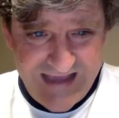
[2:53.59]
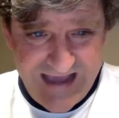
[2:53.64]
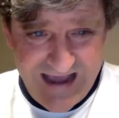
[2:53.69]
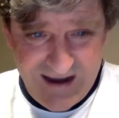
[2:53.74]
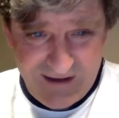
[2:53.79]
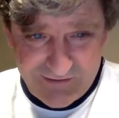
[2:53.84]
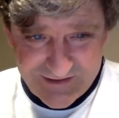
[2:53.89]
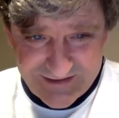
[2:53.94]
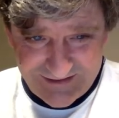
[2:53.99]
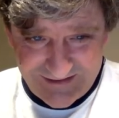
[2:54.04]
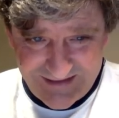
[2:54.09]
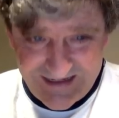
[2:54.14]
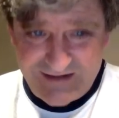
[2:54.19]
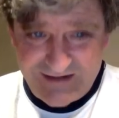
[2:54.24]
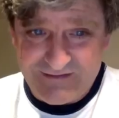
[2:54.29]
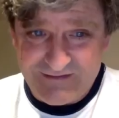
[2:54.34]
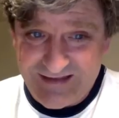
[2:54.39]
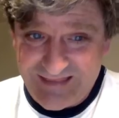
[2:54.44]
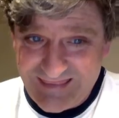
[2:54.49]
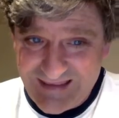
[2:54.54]
Hours later,
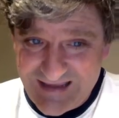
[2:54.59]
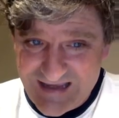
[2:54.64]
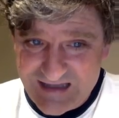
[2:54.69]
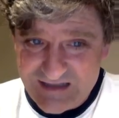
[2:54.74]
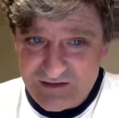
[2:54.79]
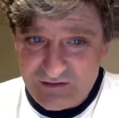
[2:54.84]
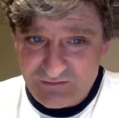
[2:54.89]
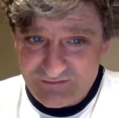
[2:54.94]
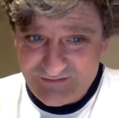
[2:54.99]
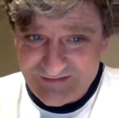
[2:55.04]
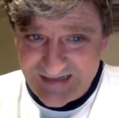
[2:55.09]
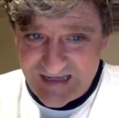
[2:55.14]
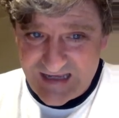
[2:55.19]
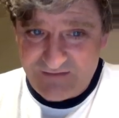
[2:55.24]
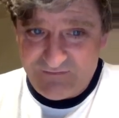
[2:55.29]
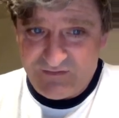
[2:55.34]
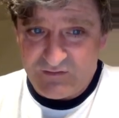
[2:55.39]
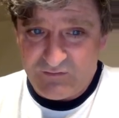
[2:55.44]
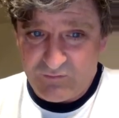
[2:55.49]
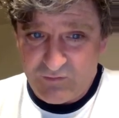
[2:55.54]
Nathaniel
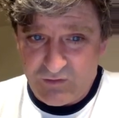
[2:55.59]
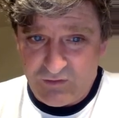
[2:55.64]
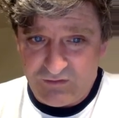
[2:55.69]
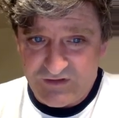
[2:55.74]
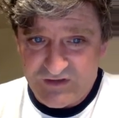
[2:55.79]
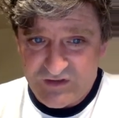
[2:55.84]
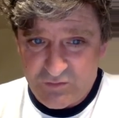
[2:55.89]
David Rowland,